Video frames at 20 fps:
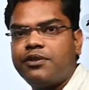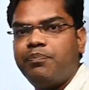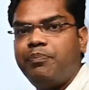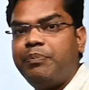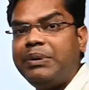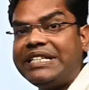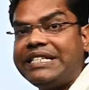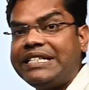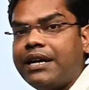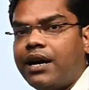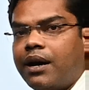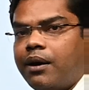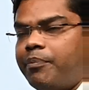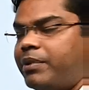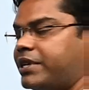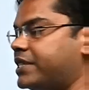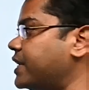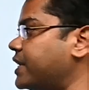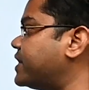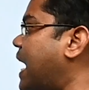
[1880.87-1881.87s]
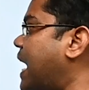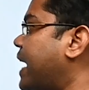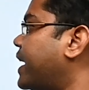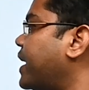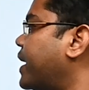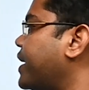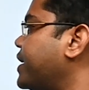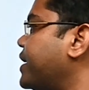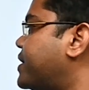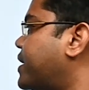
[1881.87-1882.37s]
Business
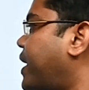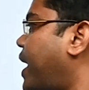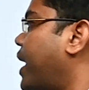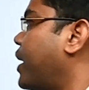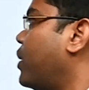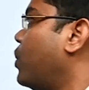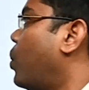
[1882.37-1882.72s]
entities can